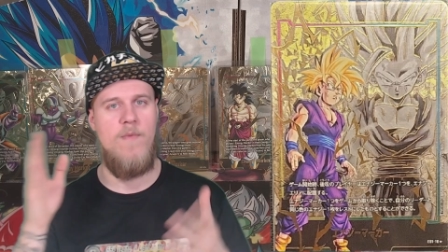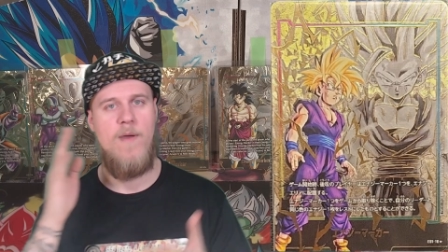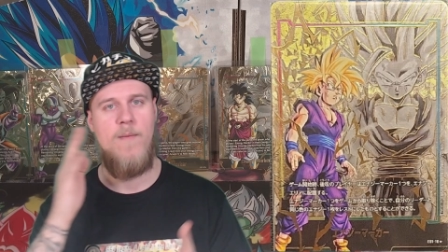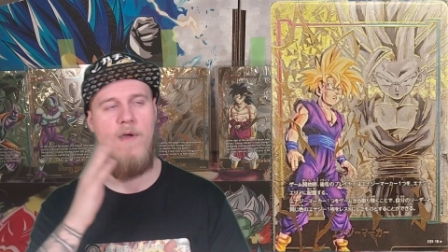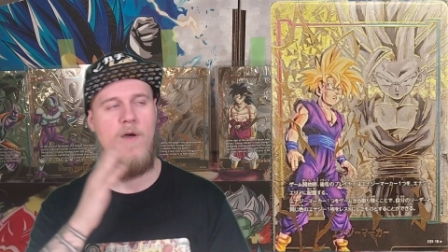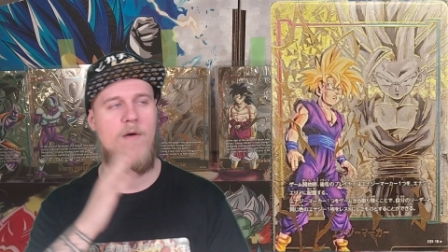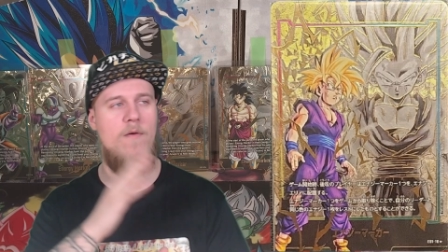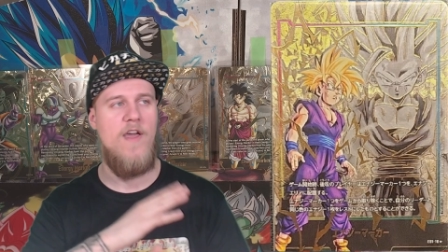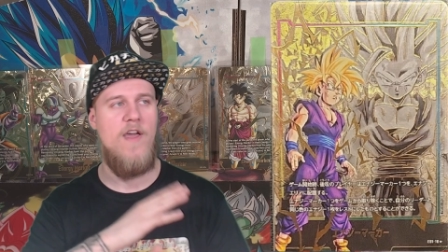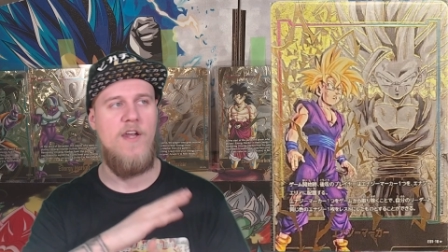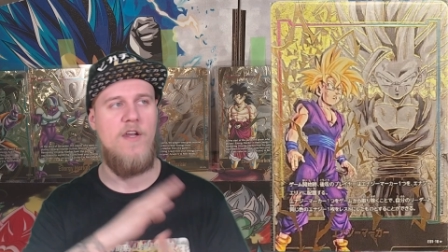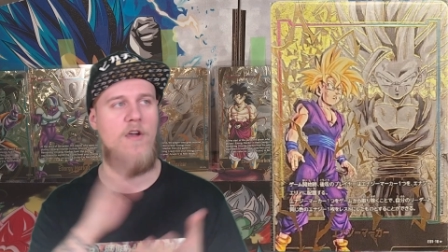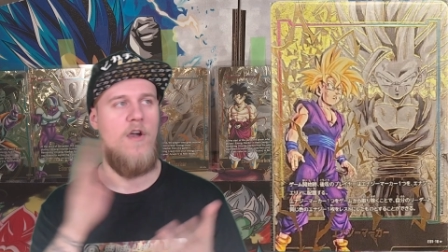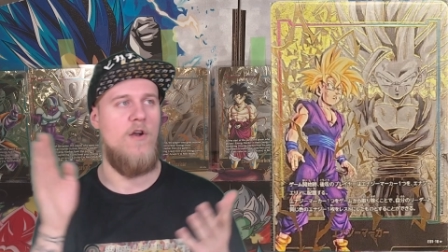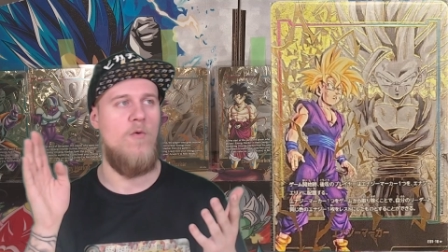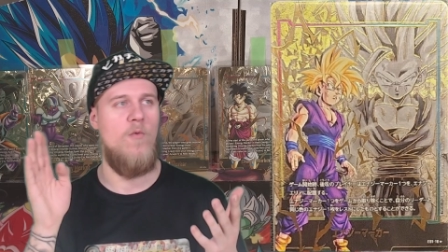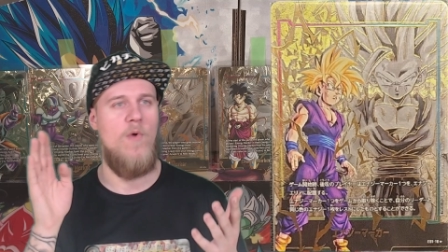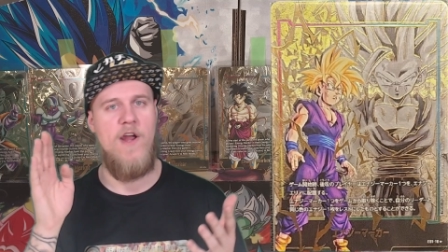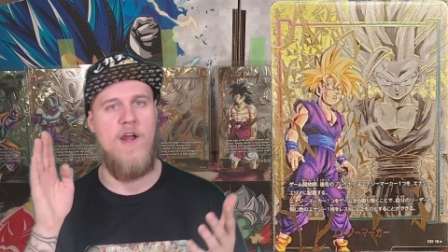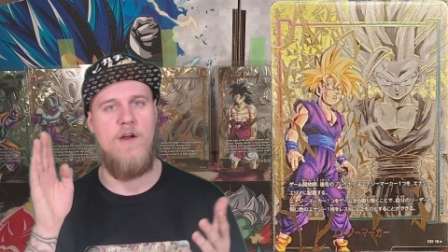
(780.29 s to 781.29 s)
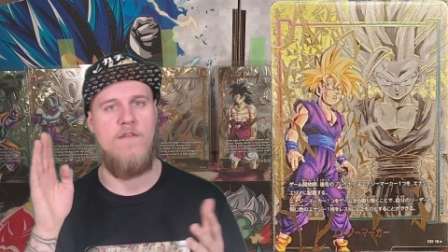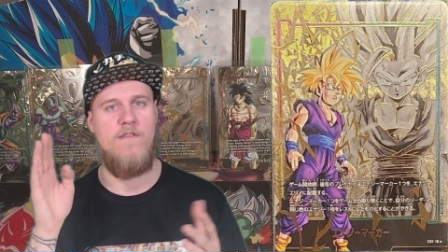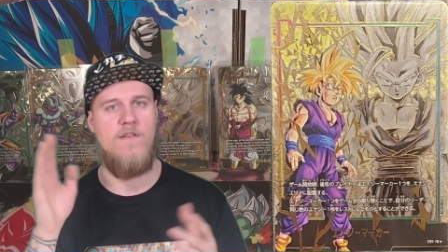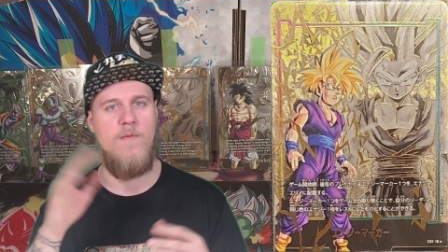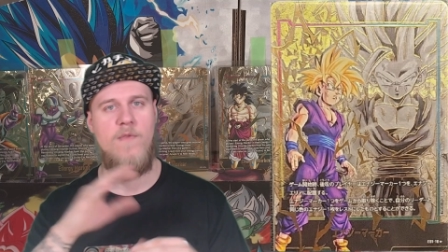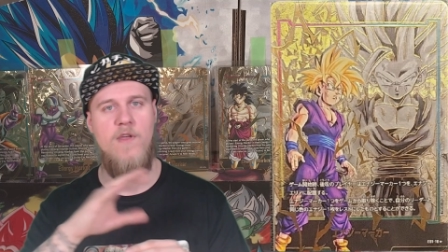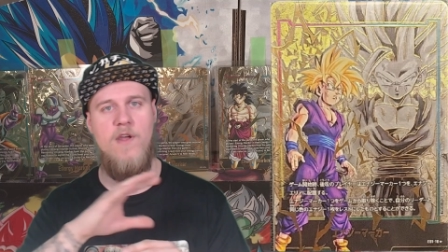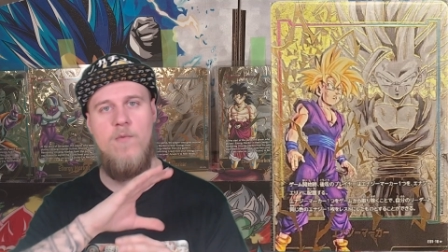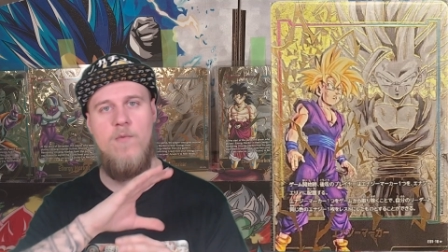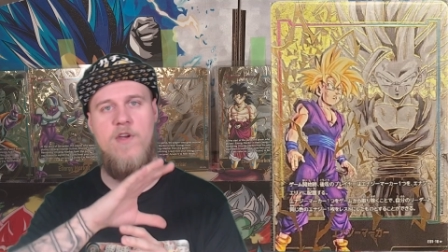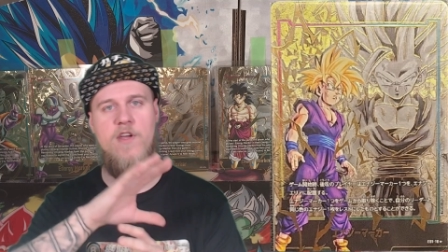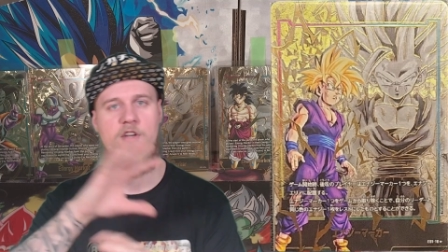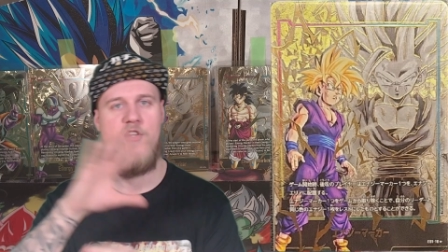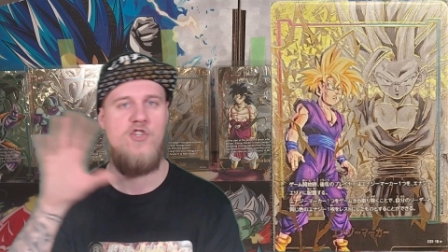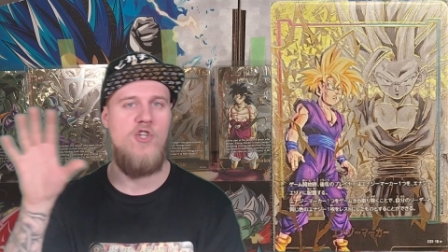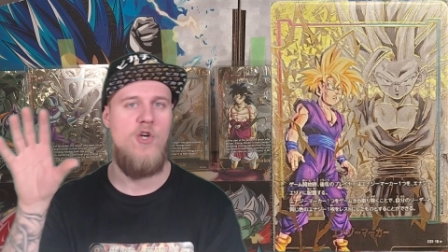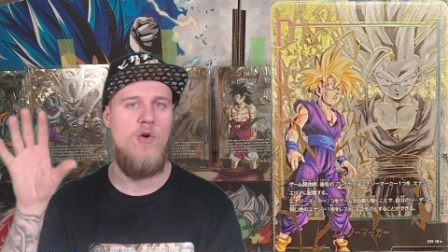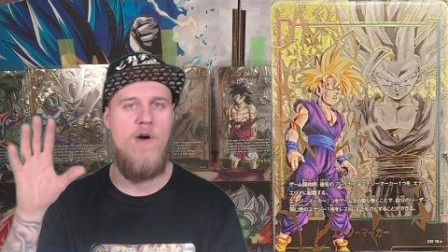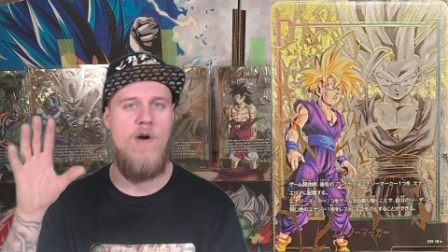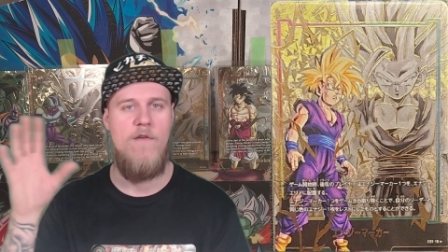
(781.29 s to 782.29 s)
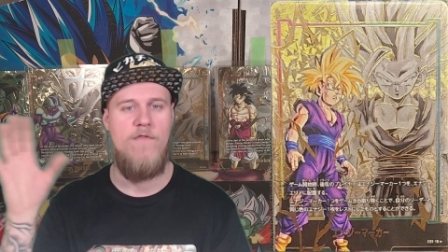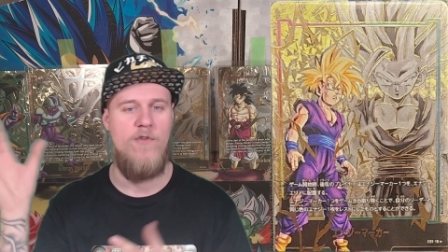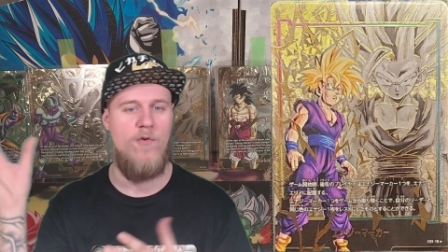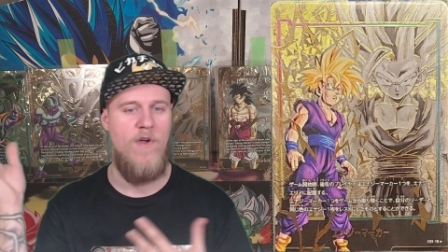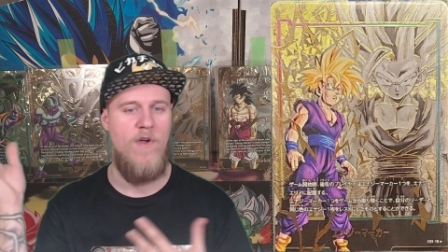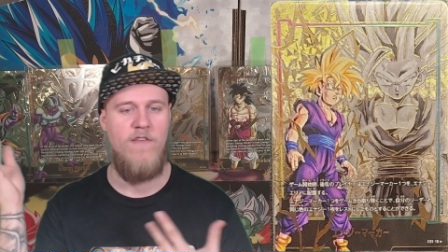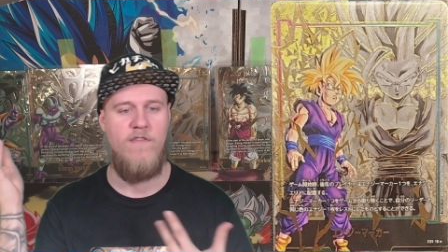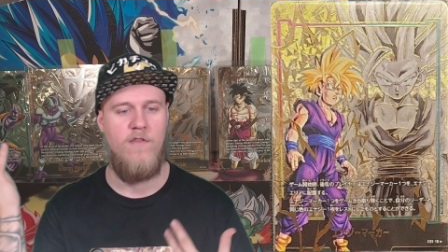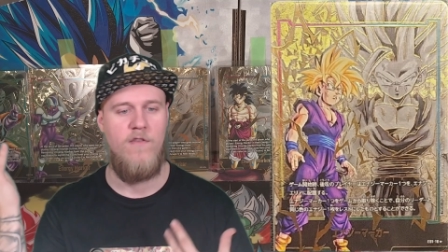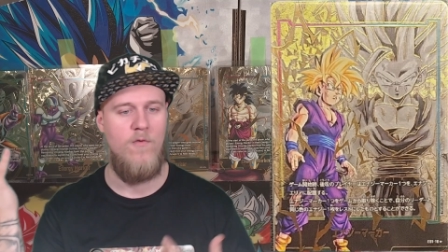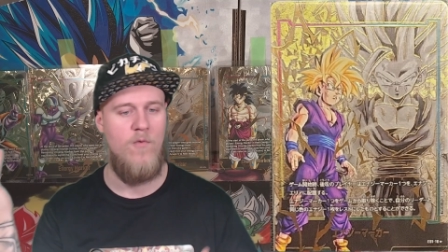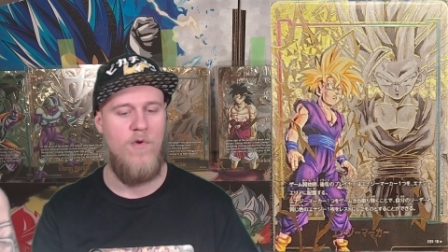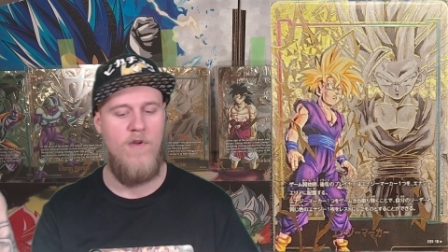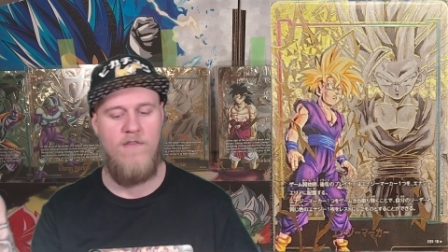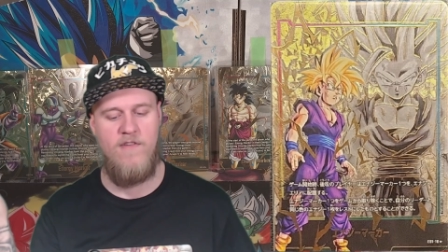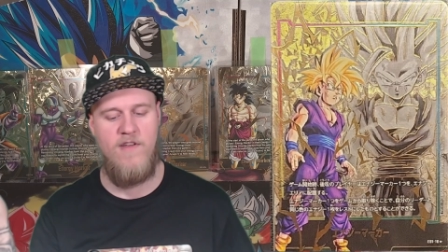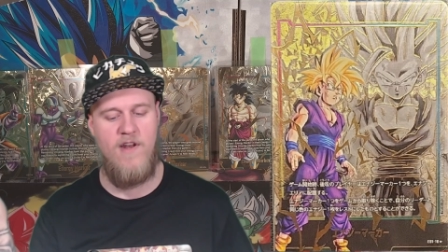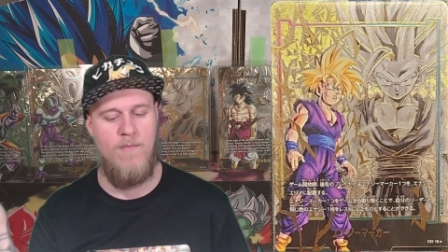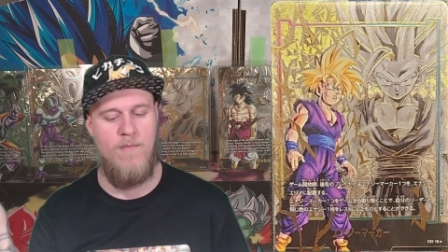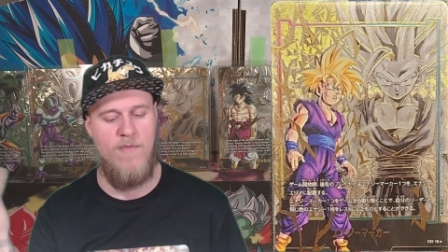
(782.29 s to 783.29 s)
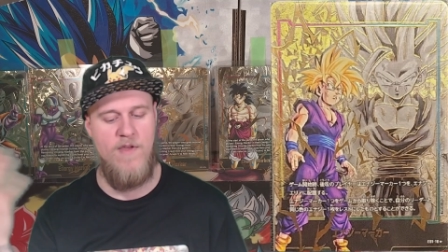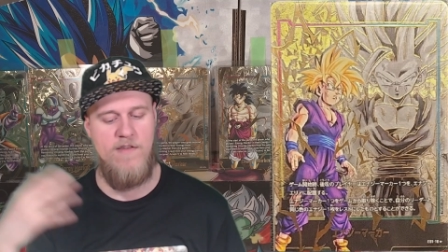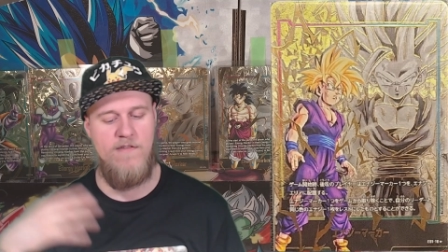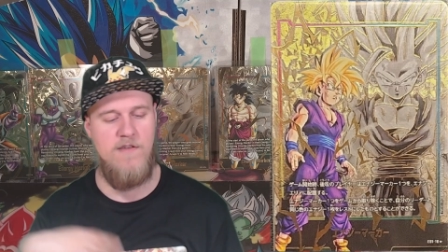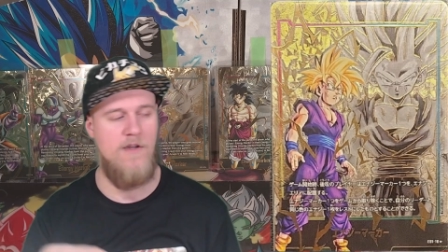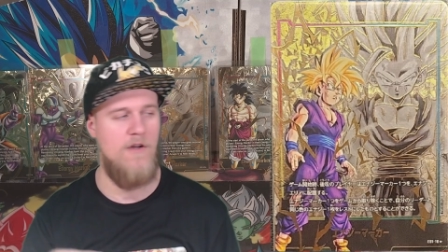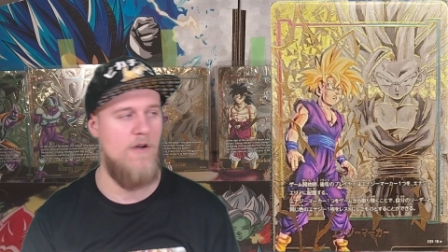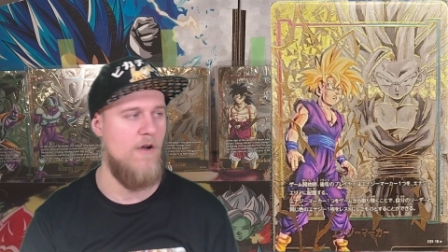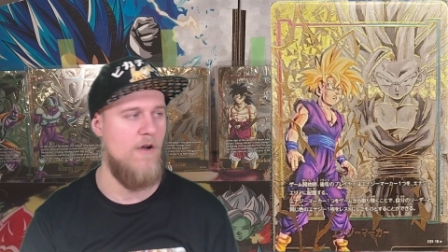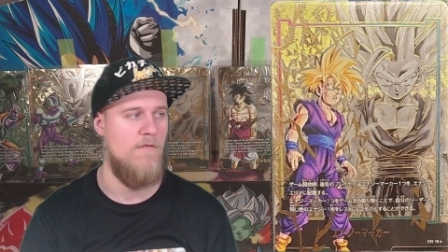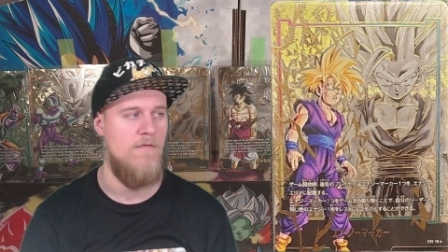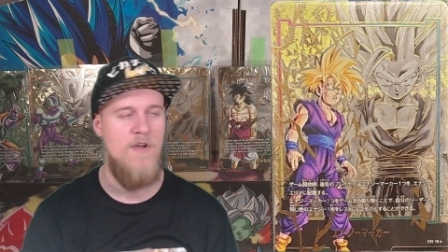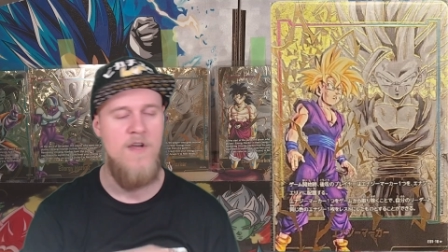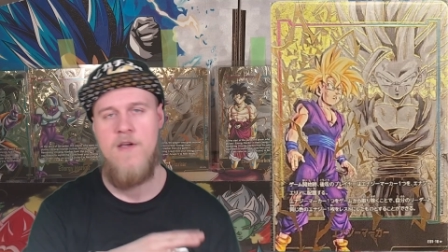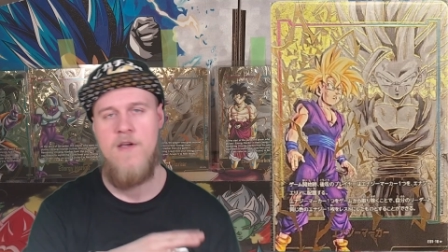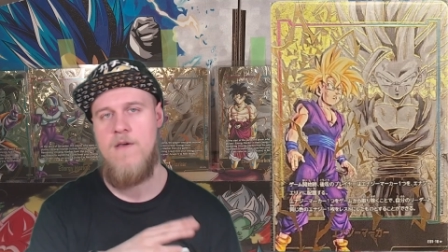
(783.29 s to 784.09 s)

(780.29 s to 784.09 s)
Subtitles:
Maybe I'll like cut away or something. We can show off the rest of the ones that I'm missing, or